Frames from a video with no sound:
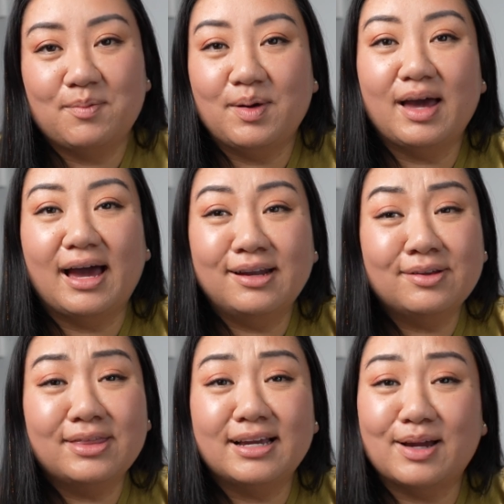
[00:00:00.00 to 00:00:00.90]
but I
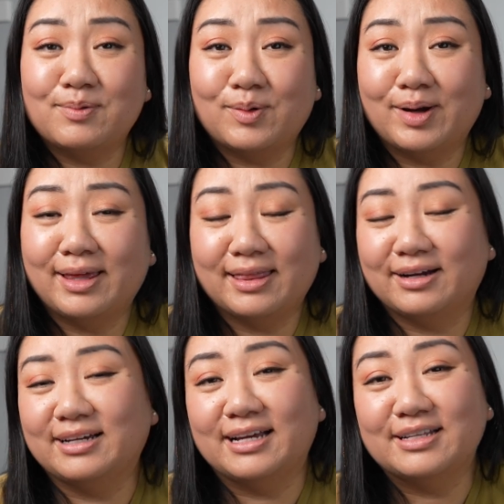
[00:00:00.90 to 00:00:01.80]
don't think I'm quite
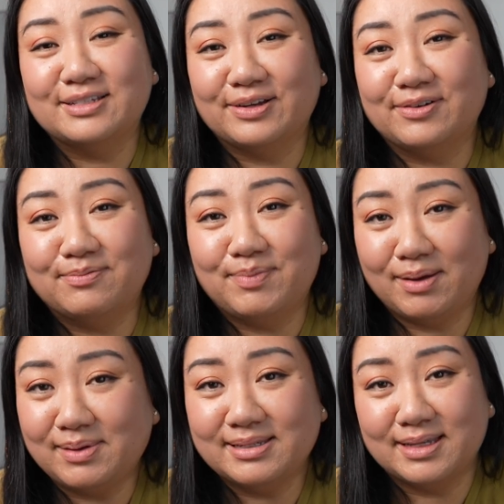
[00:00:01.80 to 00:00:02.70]
there yet, so
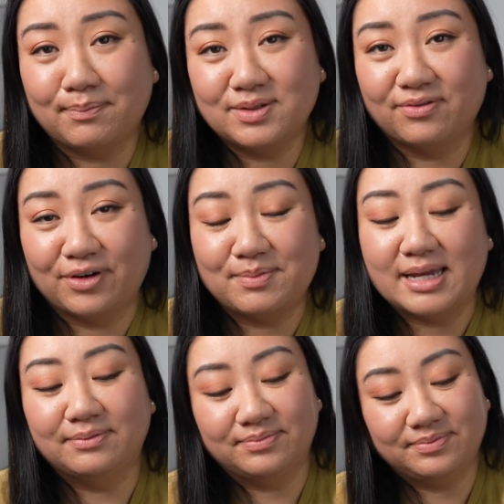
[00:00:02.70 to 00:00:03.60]
baby steps for me.